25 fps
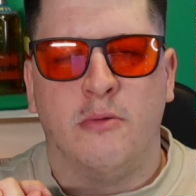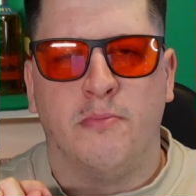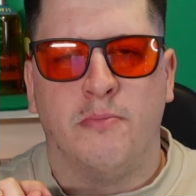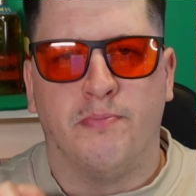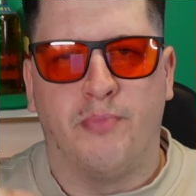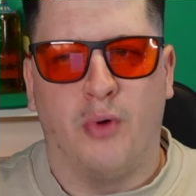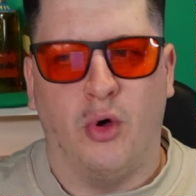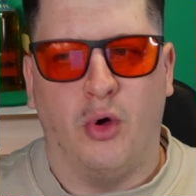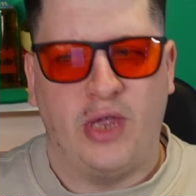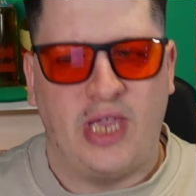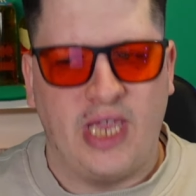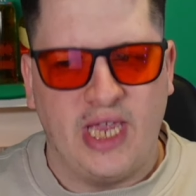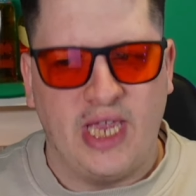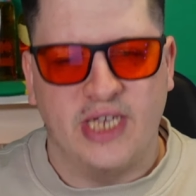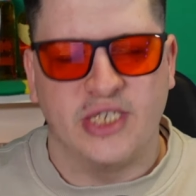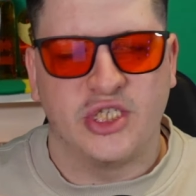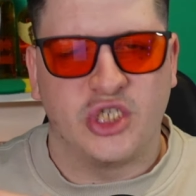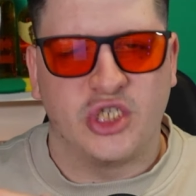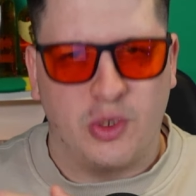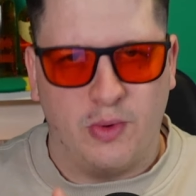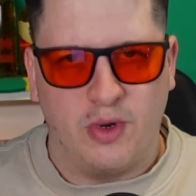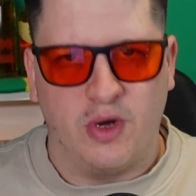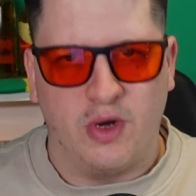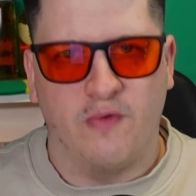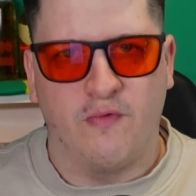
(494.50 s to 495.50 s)
But he is
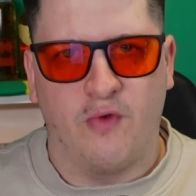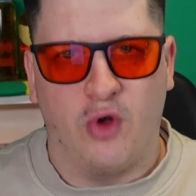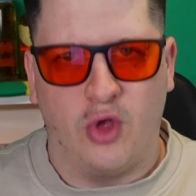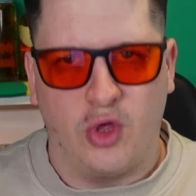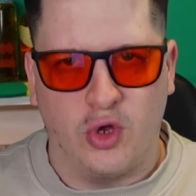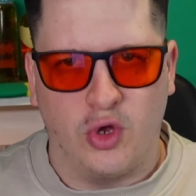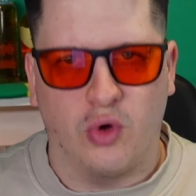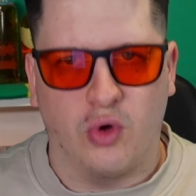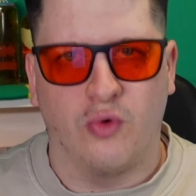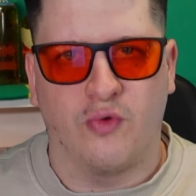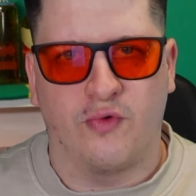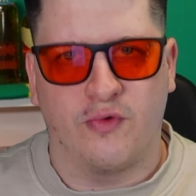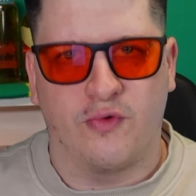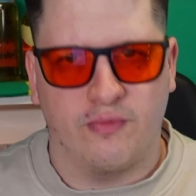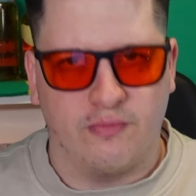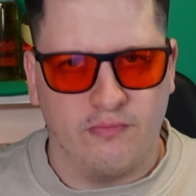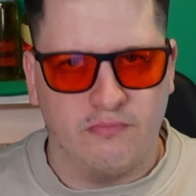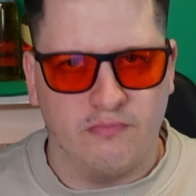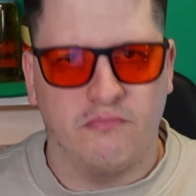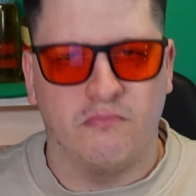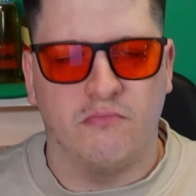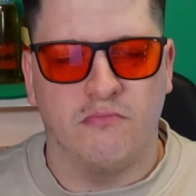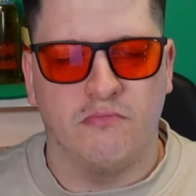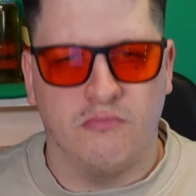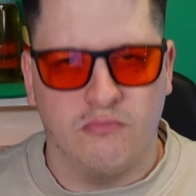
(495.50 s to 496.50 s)
doing a really good
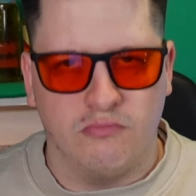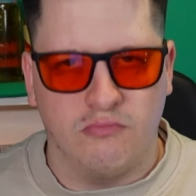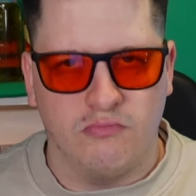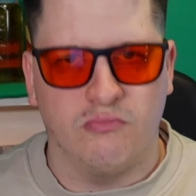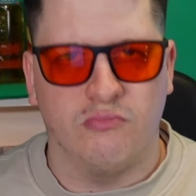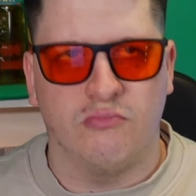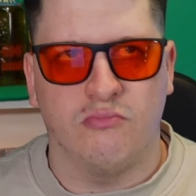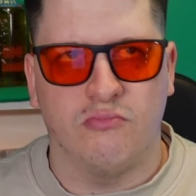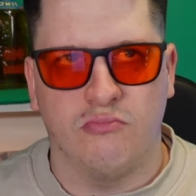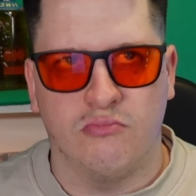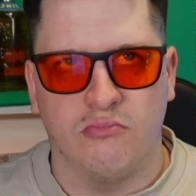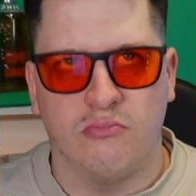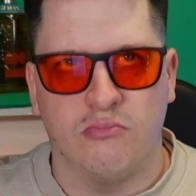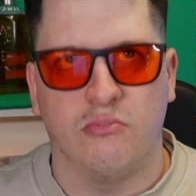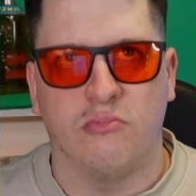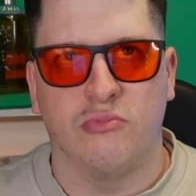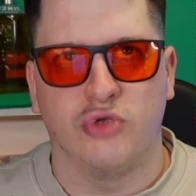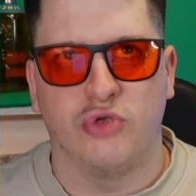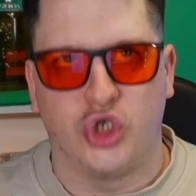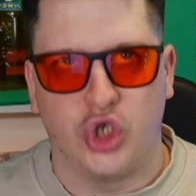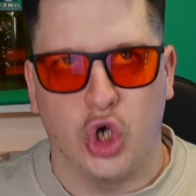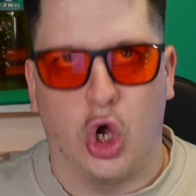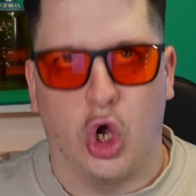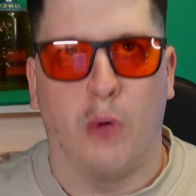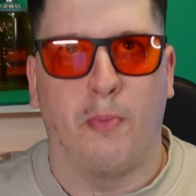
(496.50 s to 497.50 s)

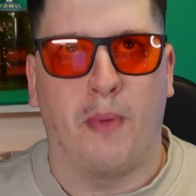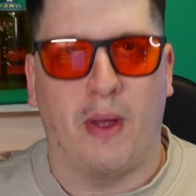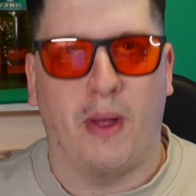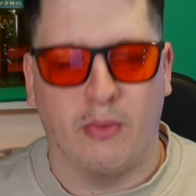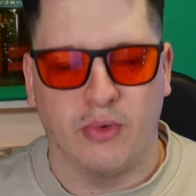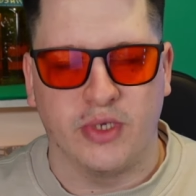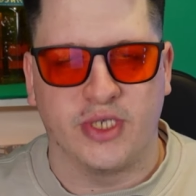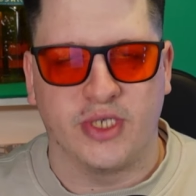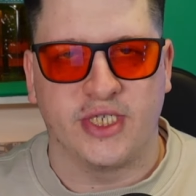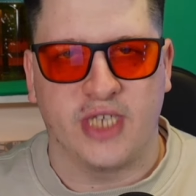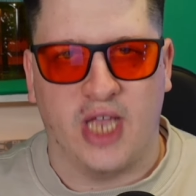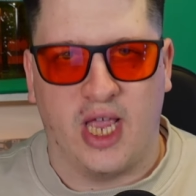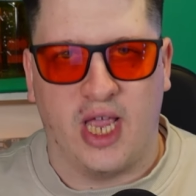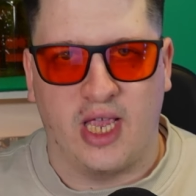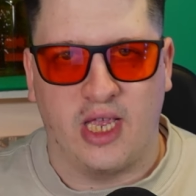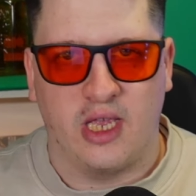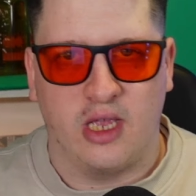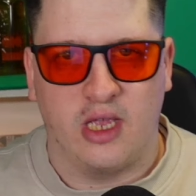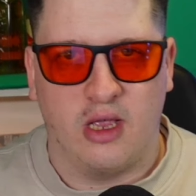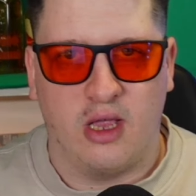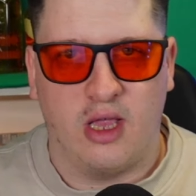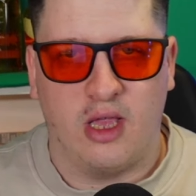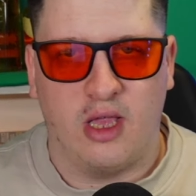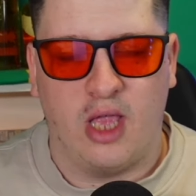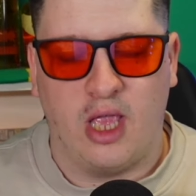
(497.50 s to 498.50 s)
job, I would say.
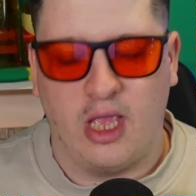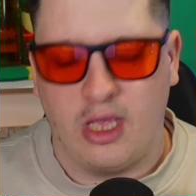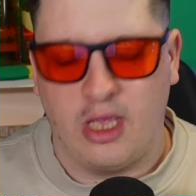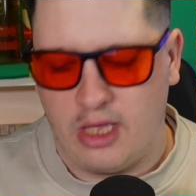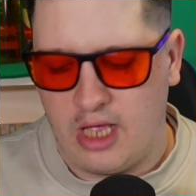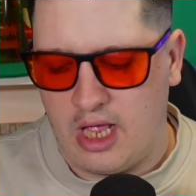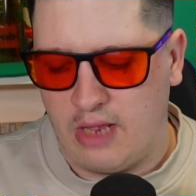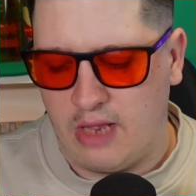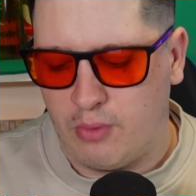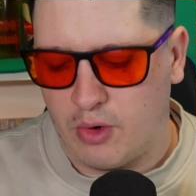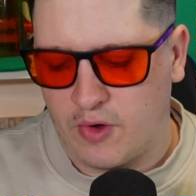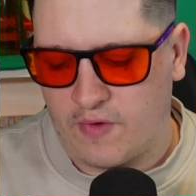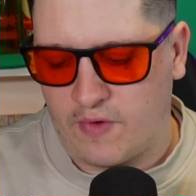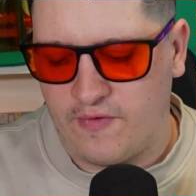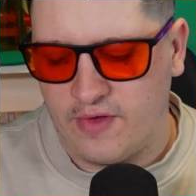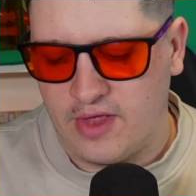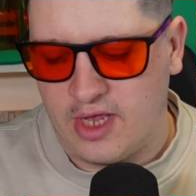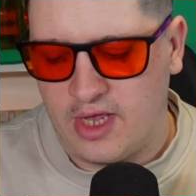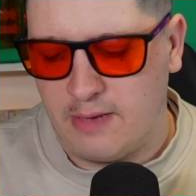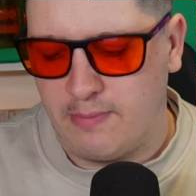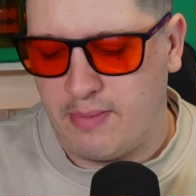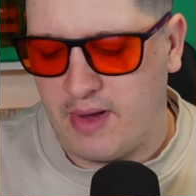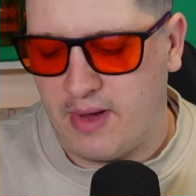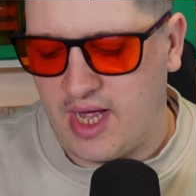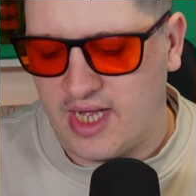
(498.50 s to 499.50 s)
He was
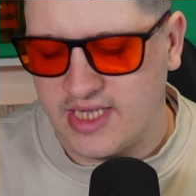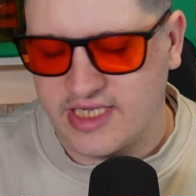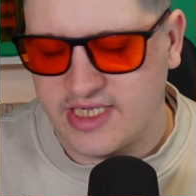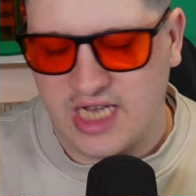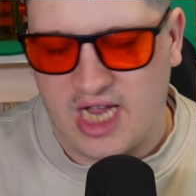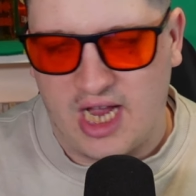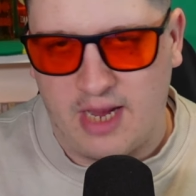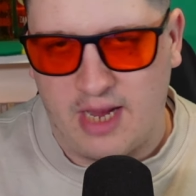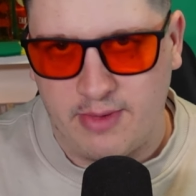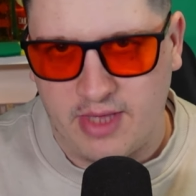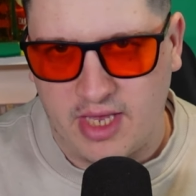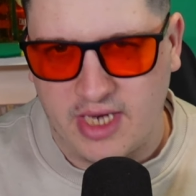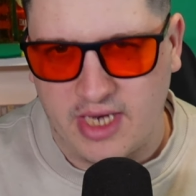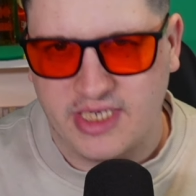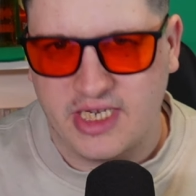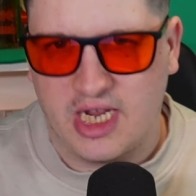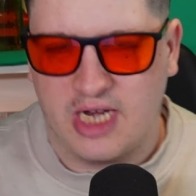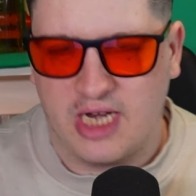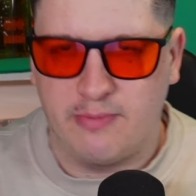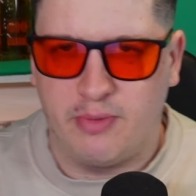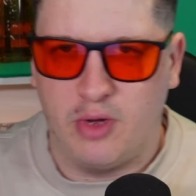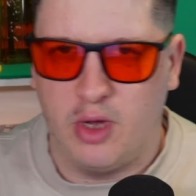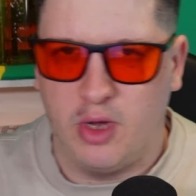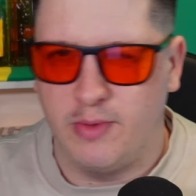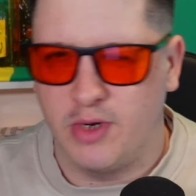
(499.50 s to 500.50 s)
filling in part-time, and then he
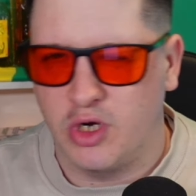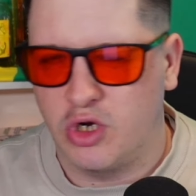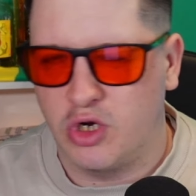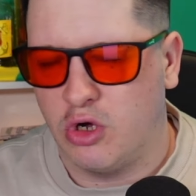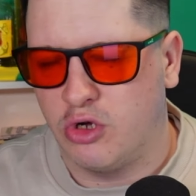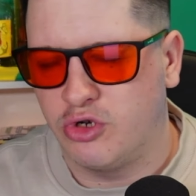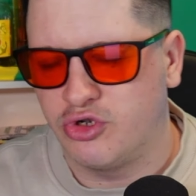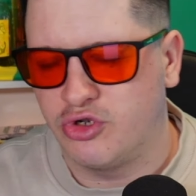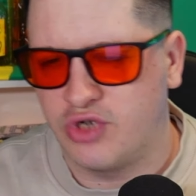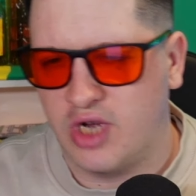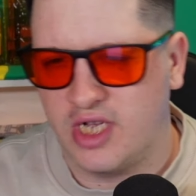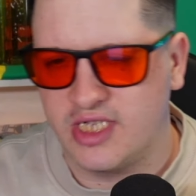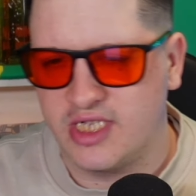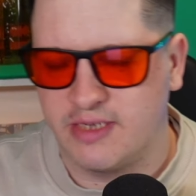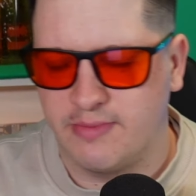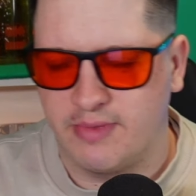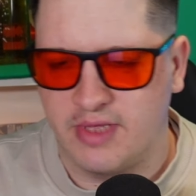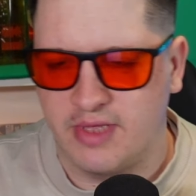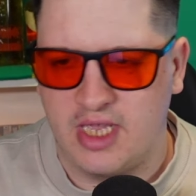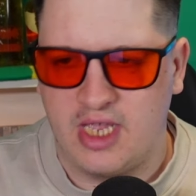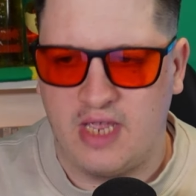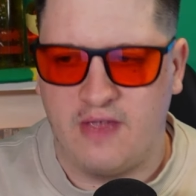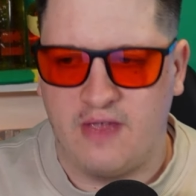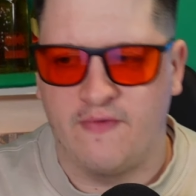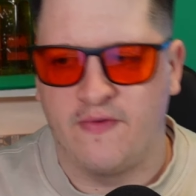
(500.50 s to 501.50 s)
signed a permanent contract, I
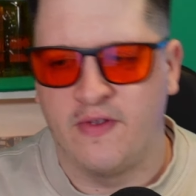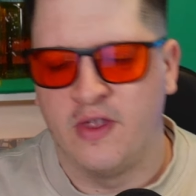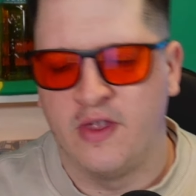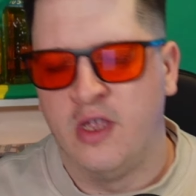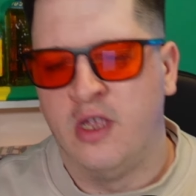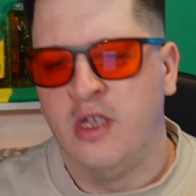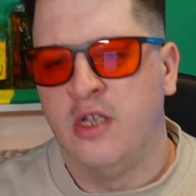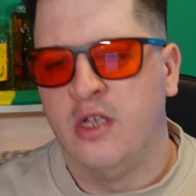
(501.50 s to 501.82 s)
believe.